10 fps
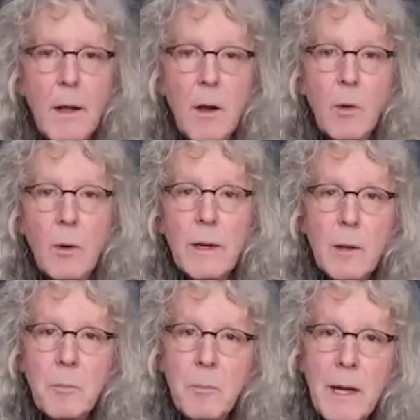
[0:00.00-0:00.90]
Well,
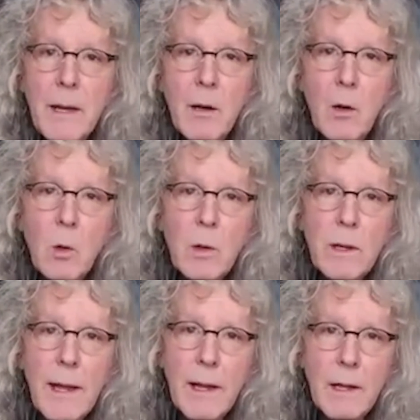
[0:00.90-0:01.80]
my old
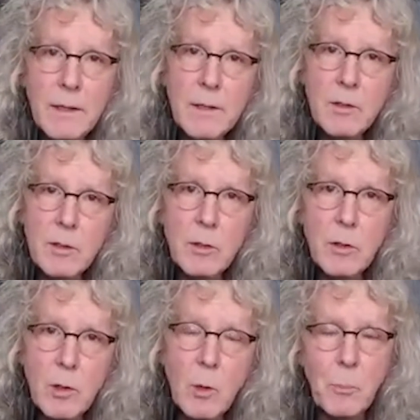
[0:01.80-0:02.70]
gal is a good
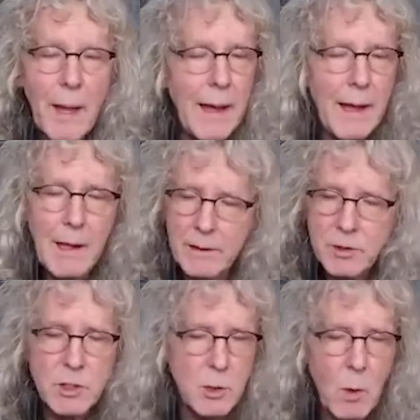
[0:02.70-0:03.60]
old pal, and
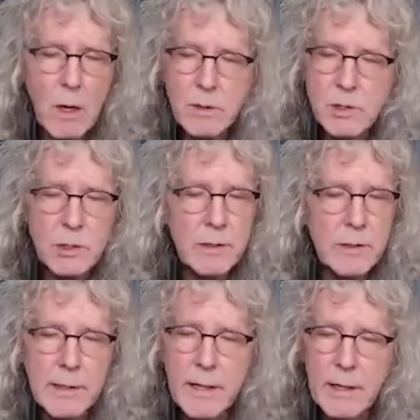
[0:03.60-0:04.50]
she walks just
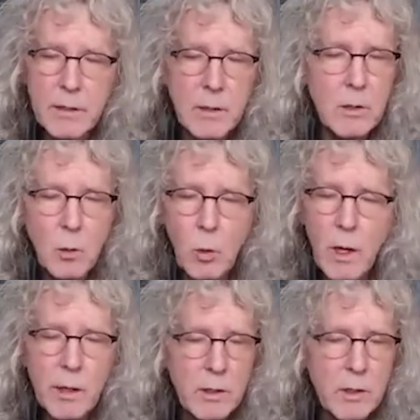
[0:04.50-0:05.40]
like a
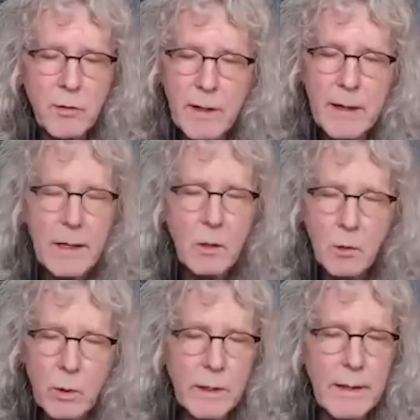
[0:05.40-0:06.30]
waterfowl
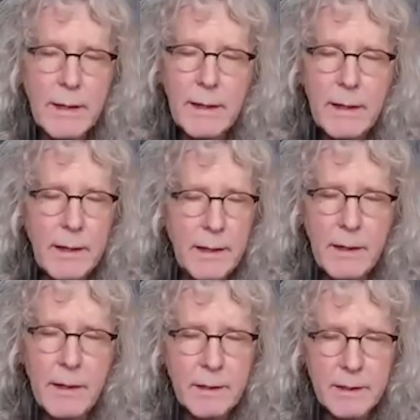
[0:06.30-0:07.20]
when
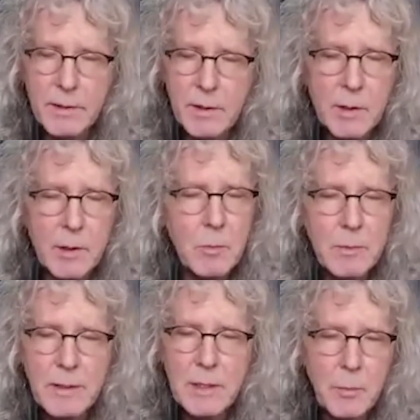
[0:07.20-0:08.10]
I get them
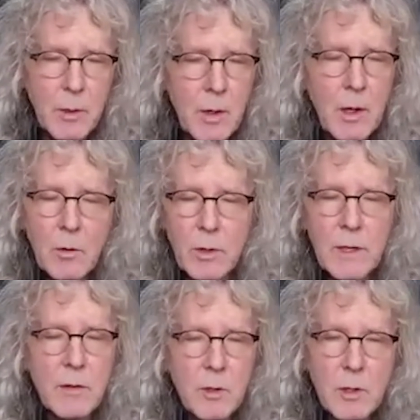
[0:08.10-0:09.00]
deep
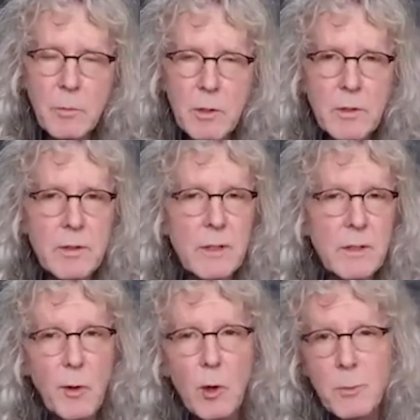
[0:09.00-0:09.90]
river blues. It's
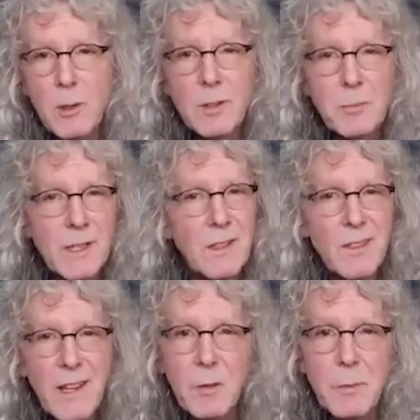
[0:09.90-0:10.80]
folk music, man. It
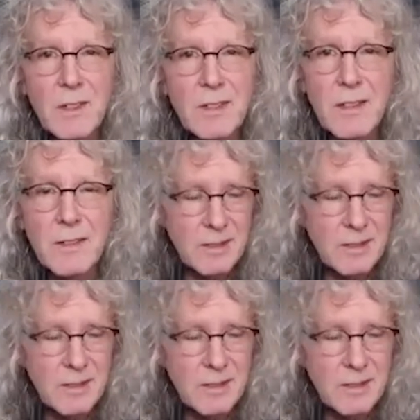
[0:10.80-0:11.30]
doesn't have to make sense.